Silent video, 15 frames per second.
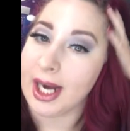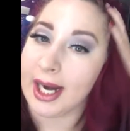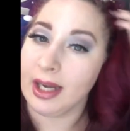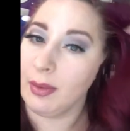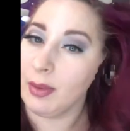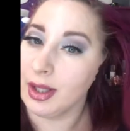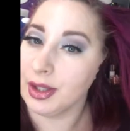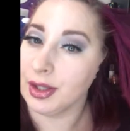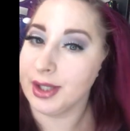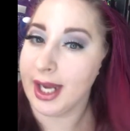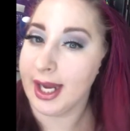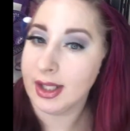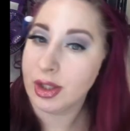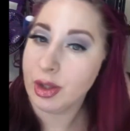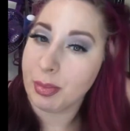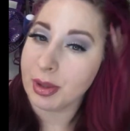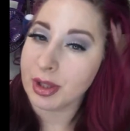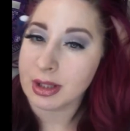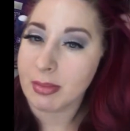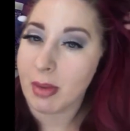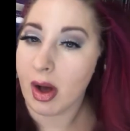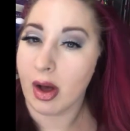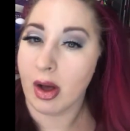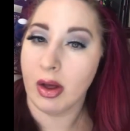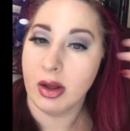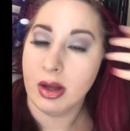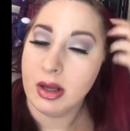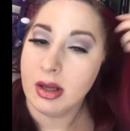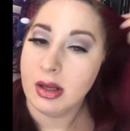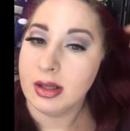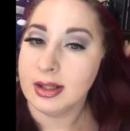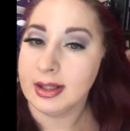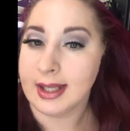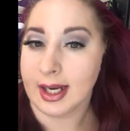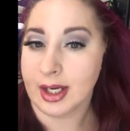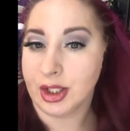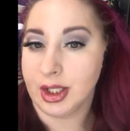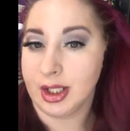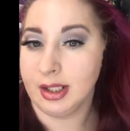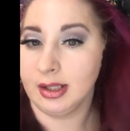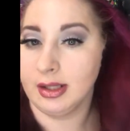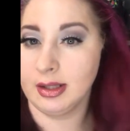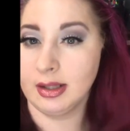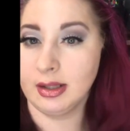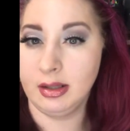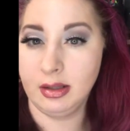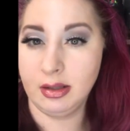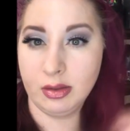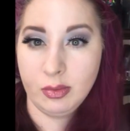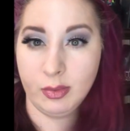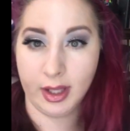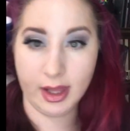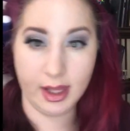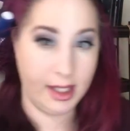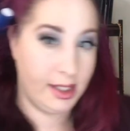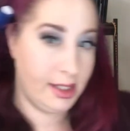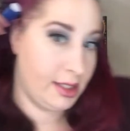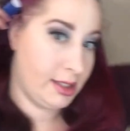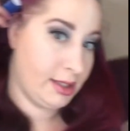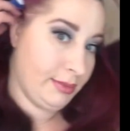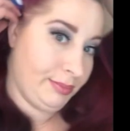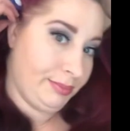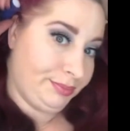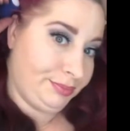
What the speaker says: tiny ones or take super small sections with this.